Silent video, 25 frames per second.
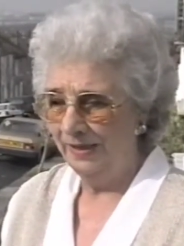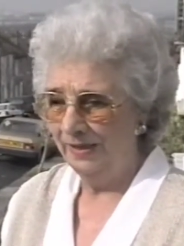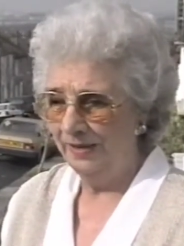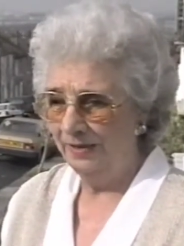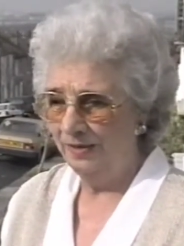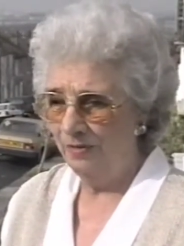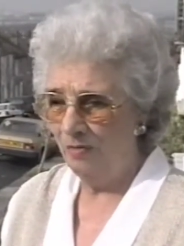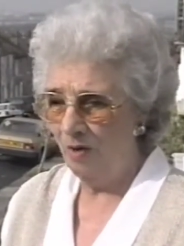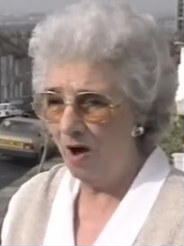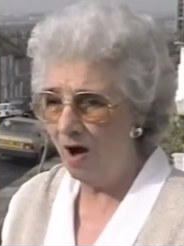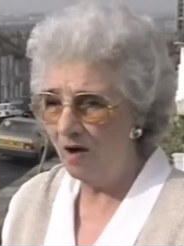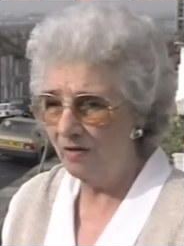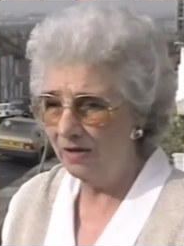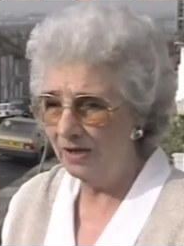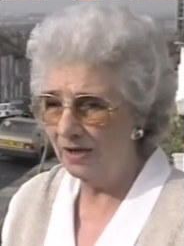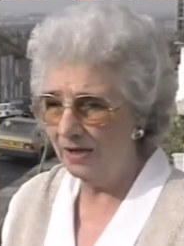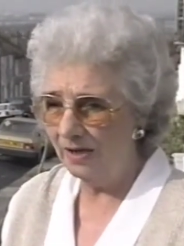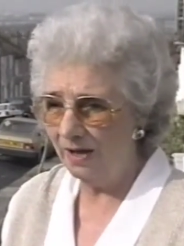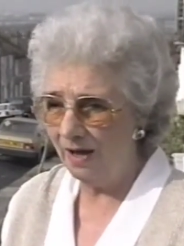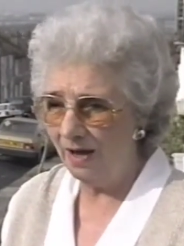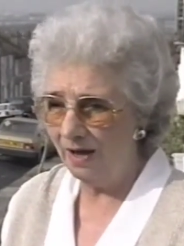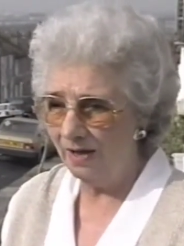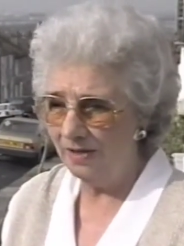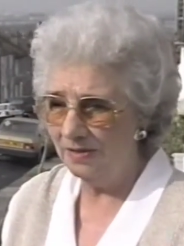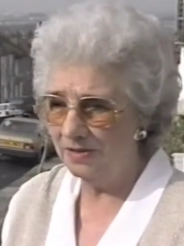You are
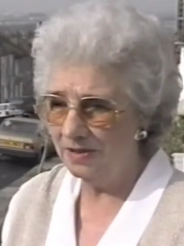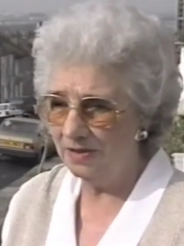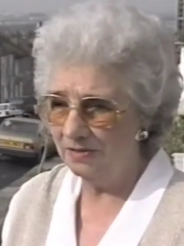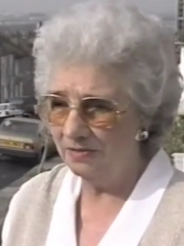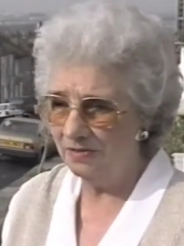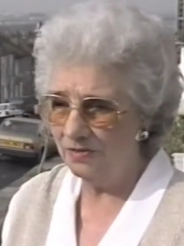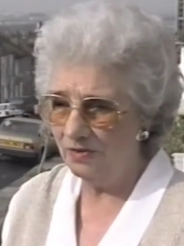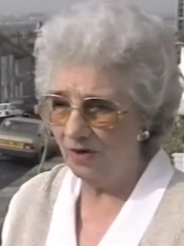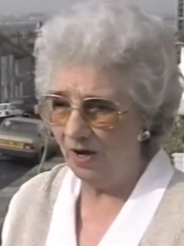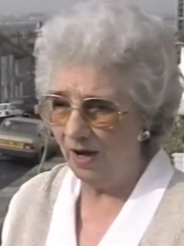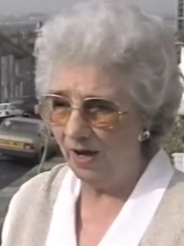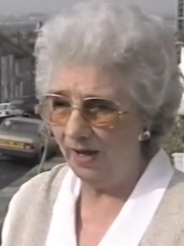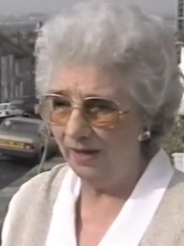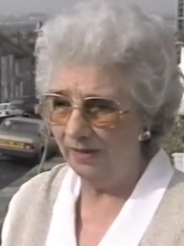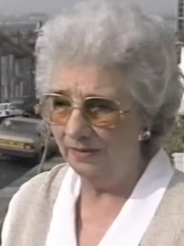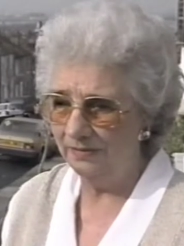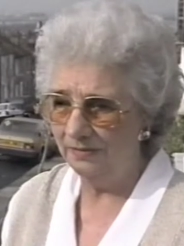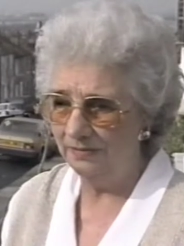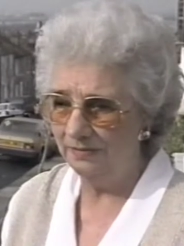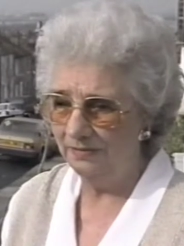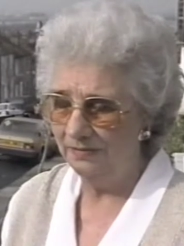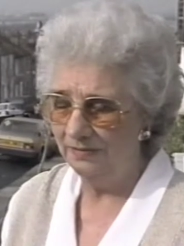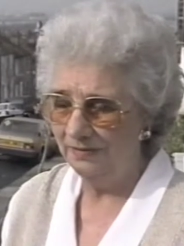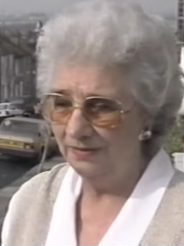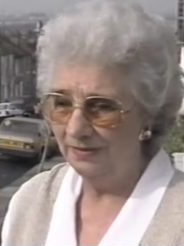inclined to try
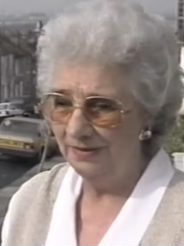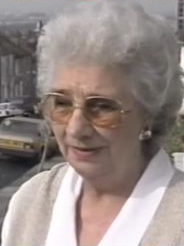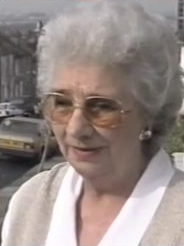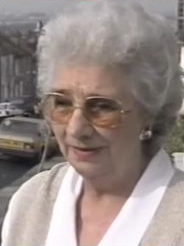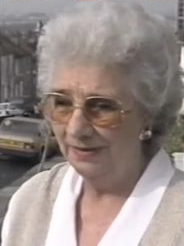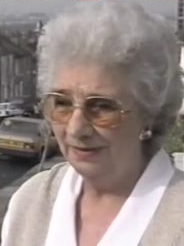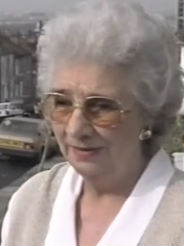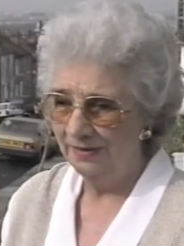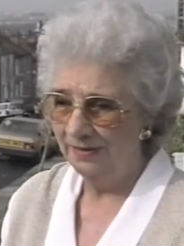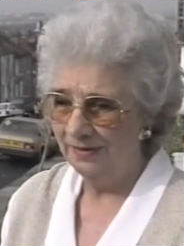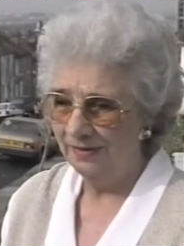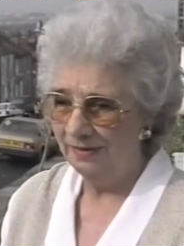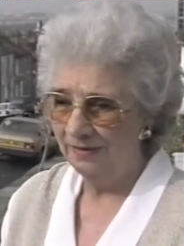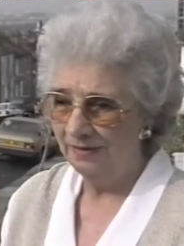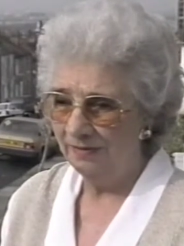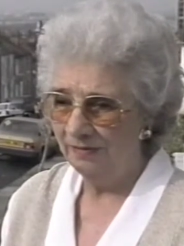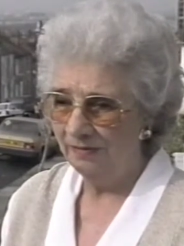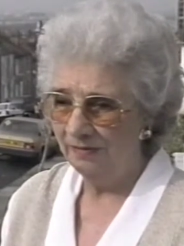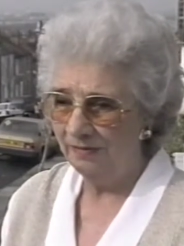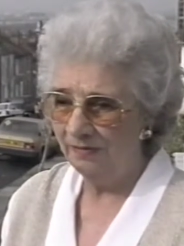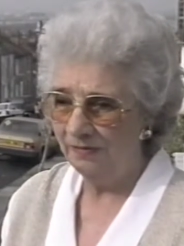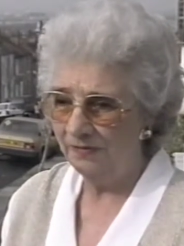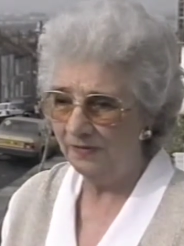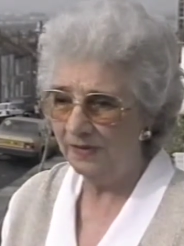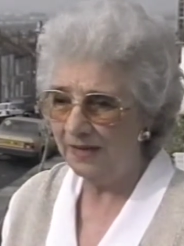and
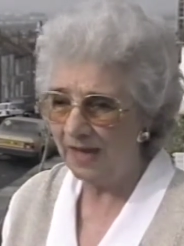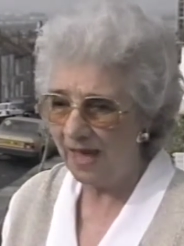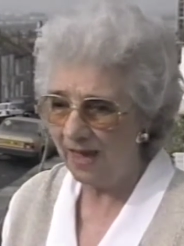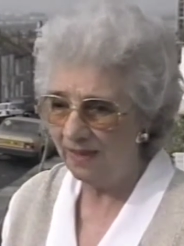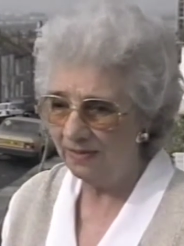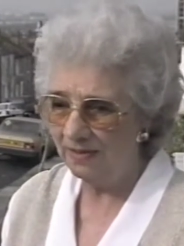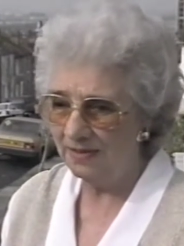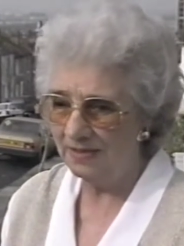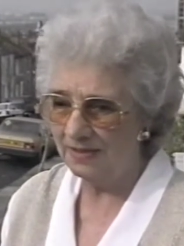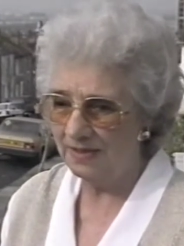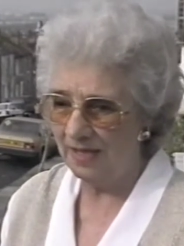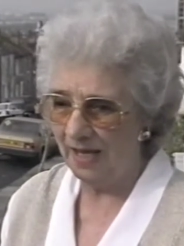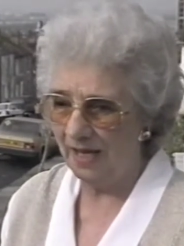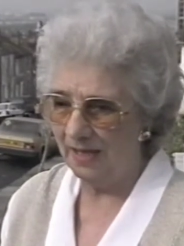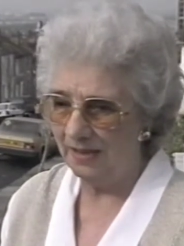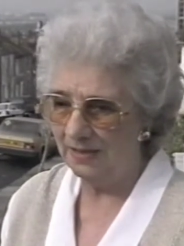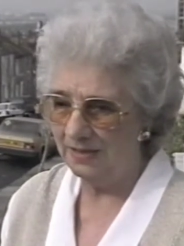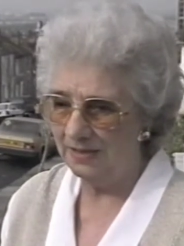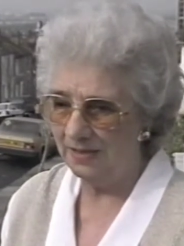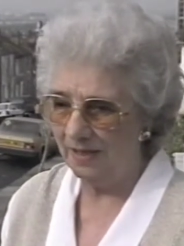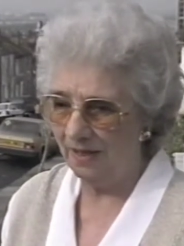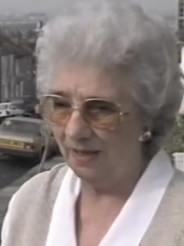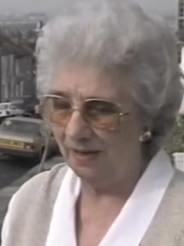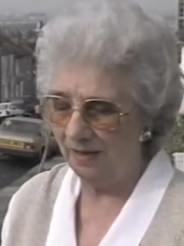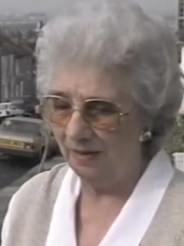forget the sad
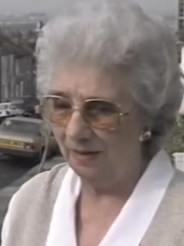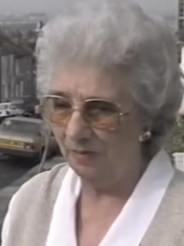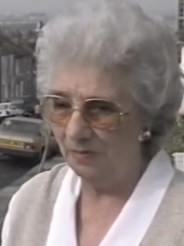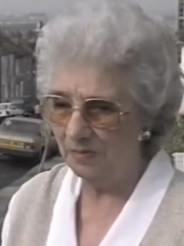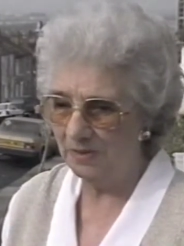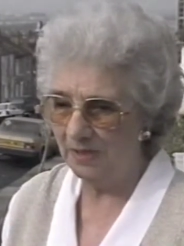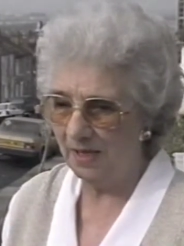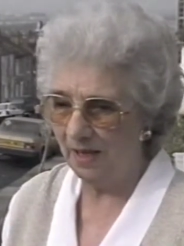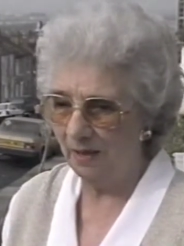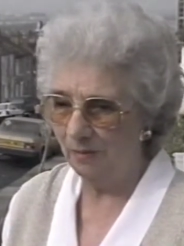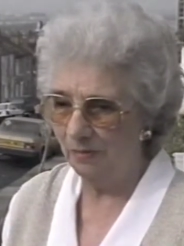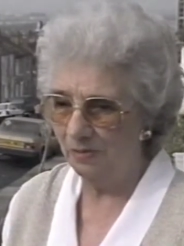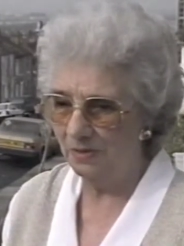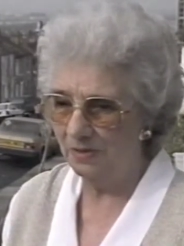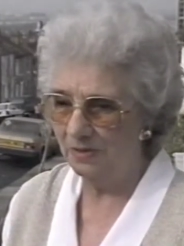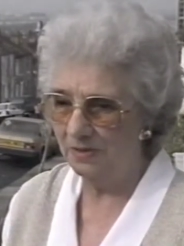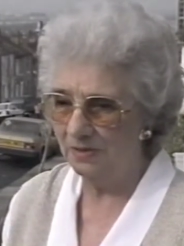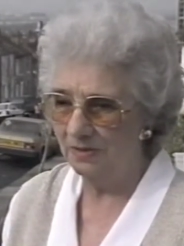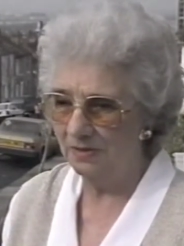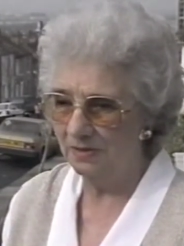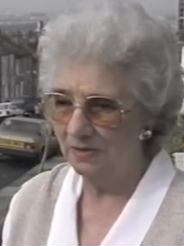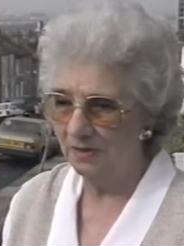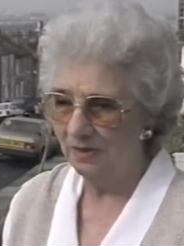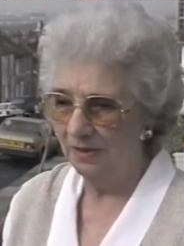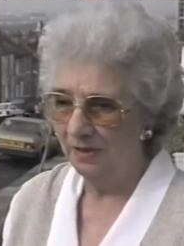times. I
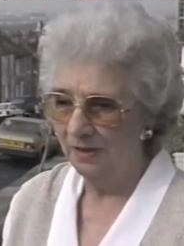was